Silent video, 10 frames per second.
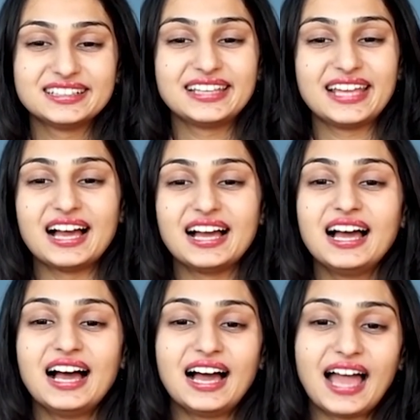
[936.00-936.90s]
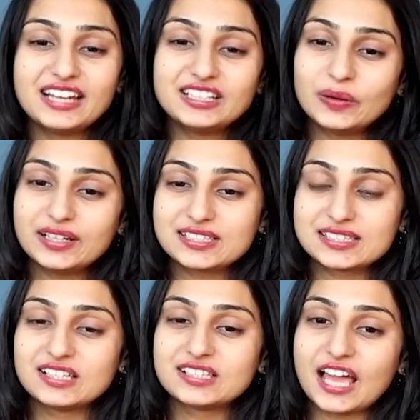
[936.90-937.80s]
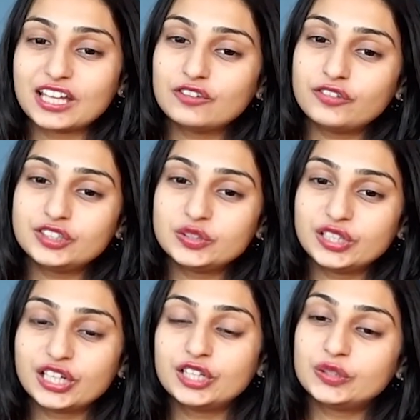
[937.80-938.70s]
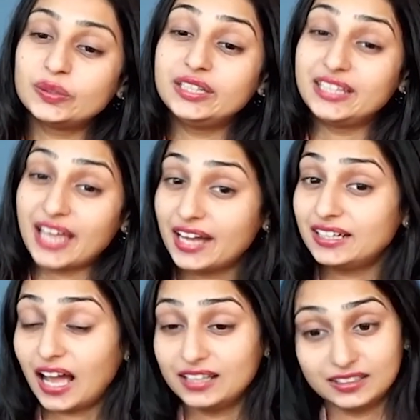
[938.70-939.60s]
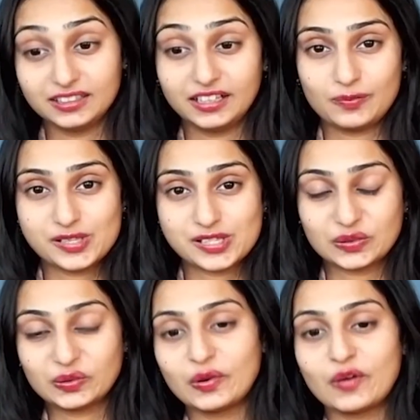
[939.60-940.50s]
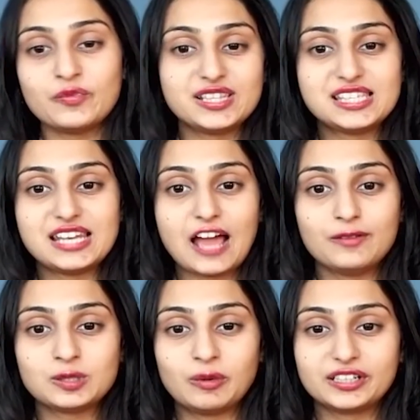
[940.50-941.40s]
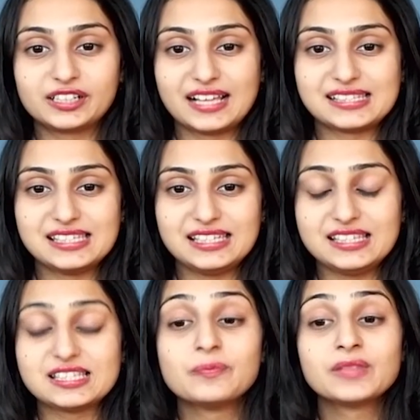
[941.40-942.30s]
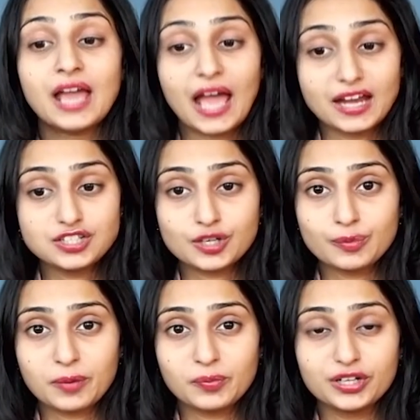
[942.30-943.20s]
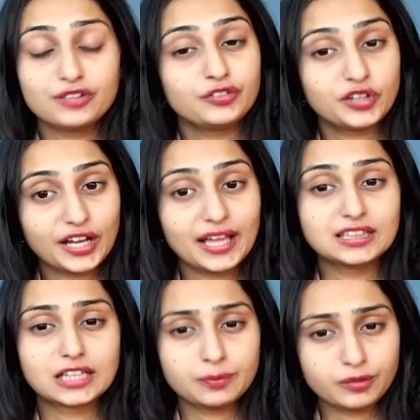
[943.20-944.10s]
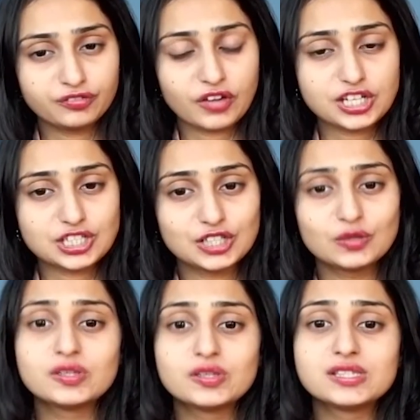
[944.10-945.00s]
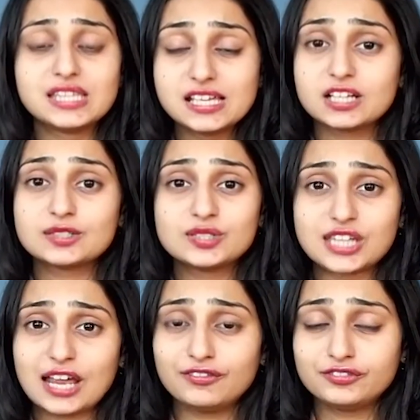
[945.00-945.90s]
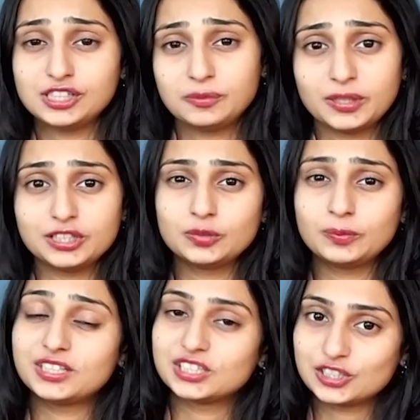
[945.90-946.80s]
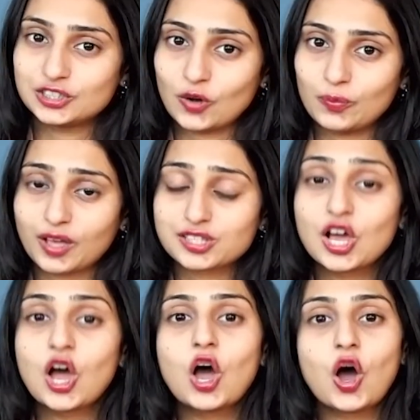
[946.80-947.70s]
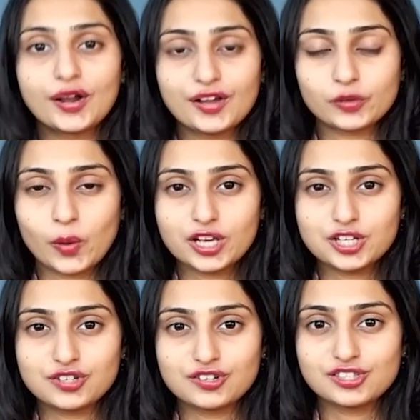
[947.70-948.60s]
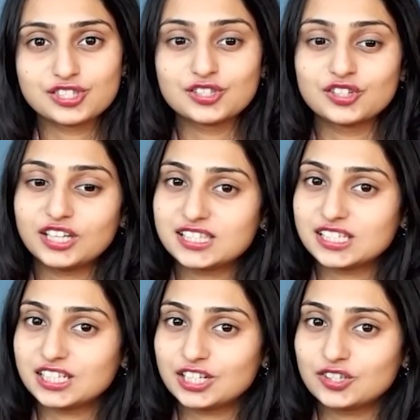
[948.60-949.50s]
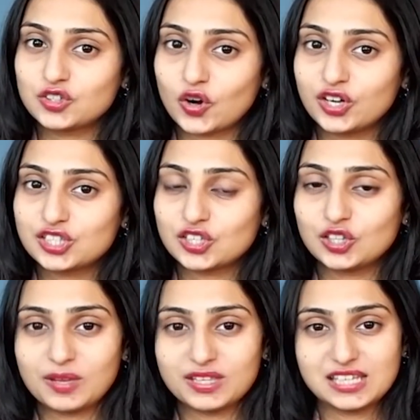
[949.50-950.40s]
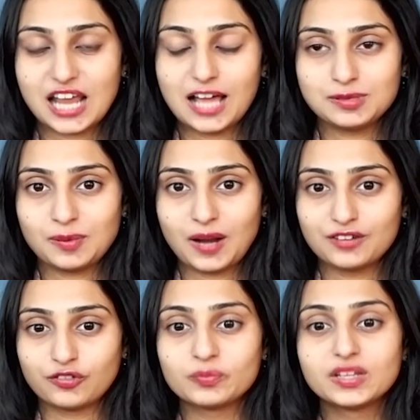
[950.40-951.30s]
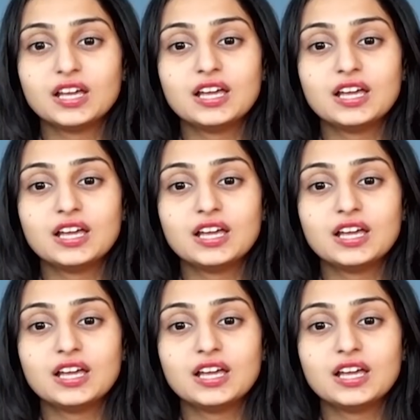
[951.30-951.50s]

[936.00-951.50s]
Yeah. And to our listeners, thank you for tuning into yet another episode of MedSynapse podcast series. And remember, if you're a healthcare professional who is eager to delve deeper into medical topics or have questions, do not hesitate to join us on the MedSynapse platform.